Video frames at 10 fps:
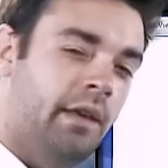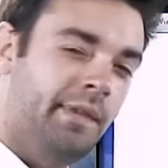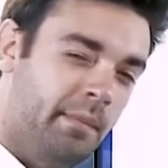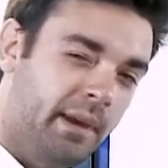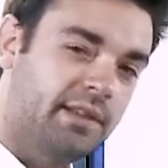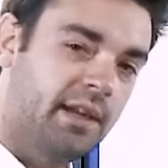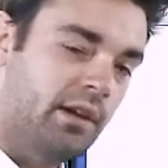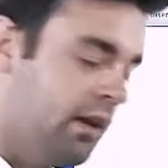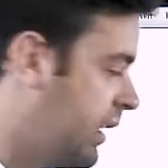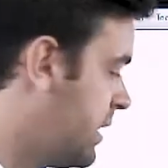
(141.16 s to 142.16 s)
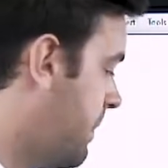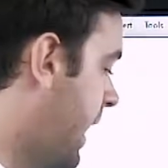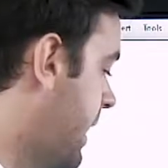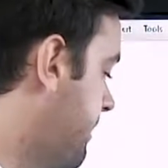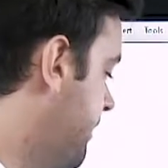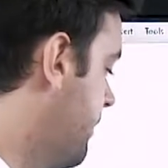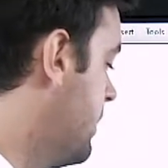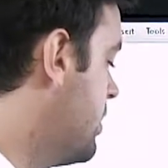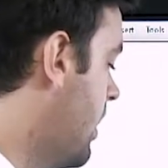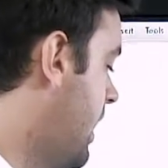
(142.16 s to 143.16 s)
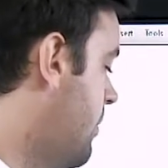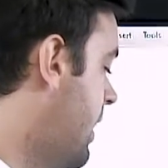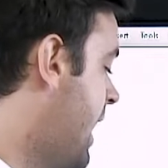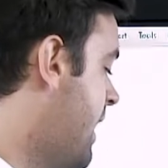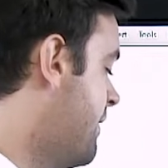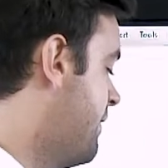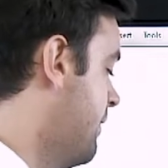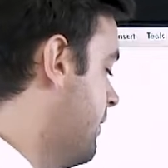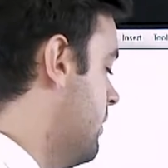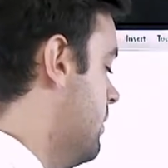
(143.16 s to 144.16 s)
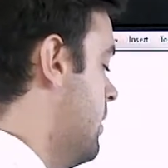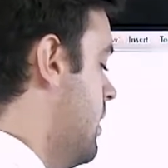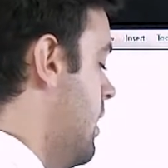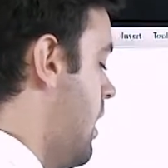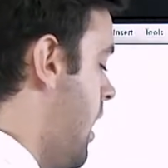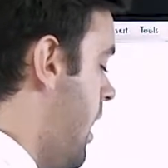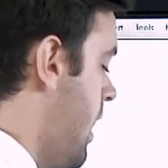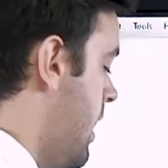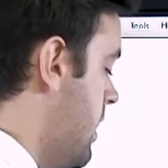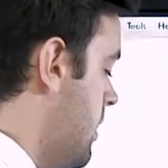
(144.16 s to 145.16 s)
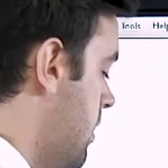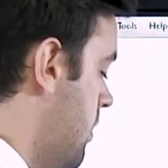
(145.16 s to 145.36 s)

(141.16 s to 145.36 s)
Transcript: That makes sense. I'll explain. So here we have I